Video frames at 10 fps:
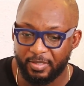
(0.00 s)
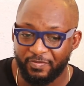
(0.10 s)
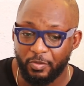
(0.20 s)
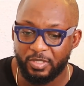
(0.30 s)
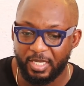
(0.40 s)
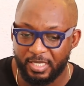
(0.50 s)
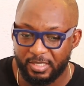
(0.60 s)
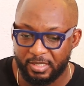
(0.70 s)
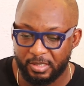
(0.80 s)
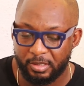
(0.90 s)
the future
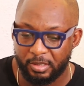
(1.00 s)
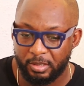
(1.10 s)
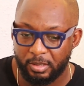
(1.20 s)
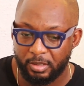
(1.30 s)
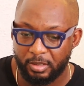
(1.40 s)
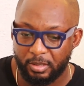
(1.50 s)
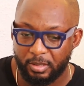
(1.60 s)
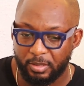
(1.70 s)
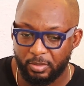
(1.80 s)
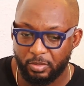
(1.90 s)
is
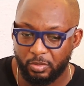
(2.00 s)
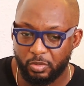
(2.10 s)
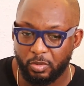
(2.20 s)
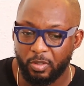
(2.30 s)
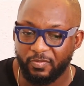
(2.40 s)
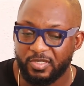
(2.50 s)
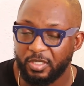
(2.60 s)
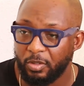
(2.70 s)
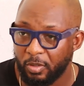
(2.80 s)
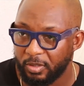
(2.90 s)
sort of
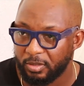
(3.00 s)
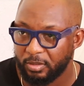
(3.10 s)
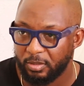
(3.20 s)
secured.